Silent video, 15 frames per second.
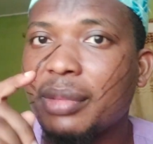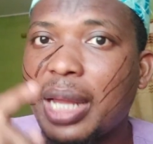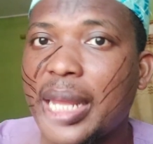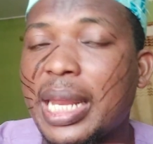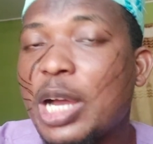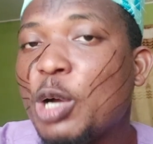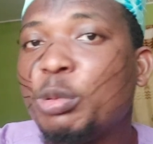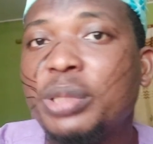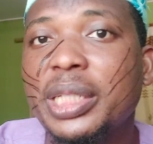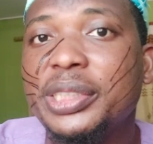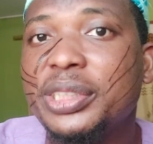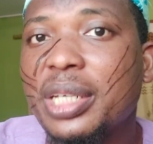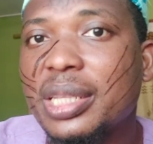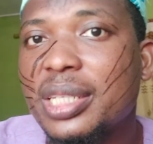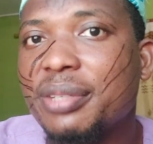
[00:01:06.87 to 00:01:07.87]
And I hope you
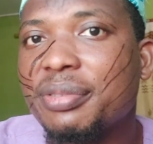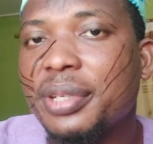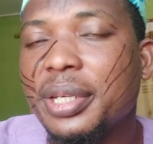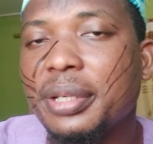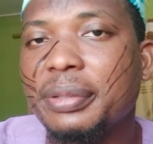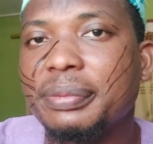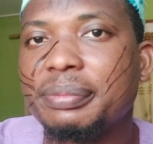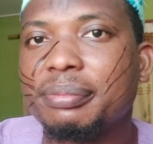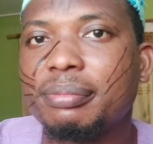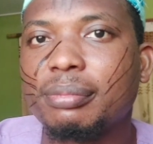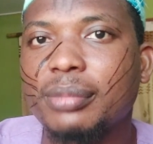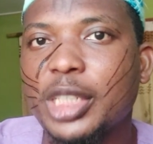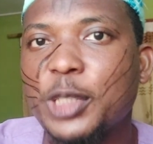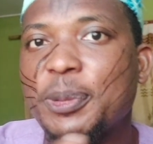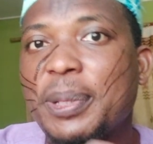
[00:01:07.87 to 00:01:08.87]
enjoyed this video.
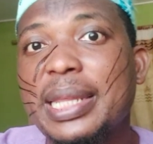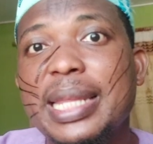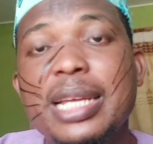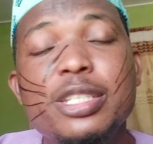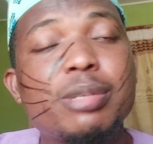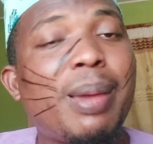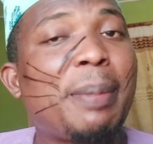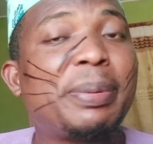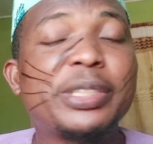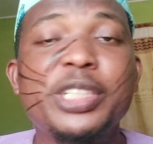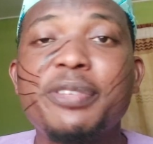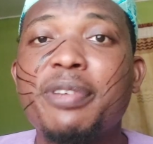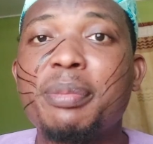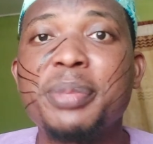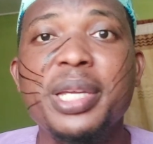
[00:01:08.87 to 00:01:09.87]
Special thanks to my
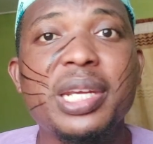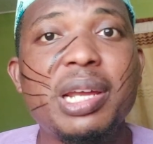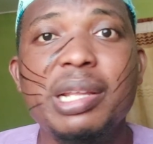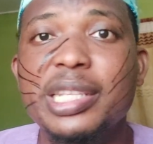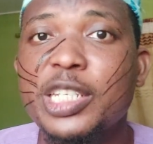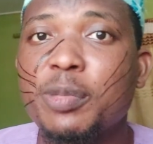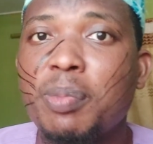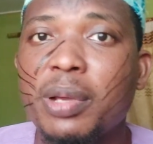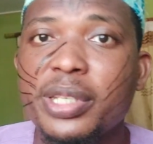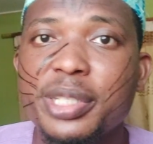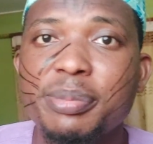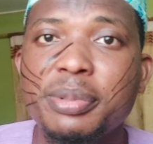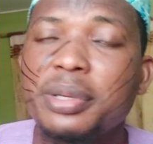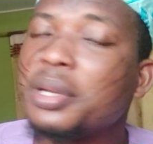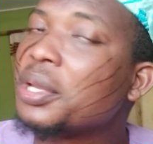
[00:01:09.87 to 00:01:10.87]
patron for making all this
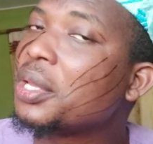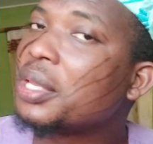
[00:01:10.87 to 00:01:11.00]
possible.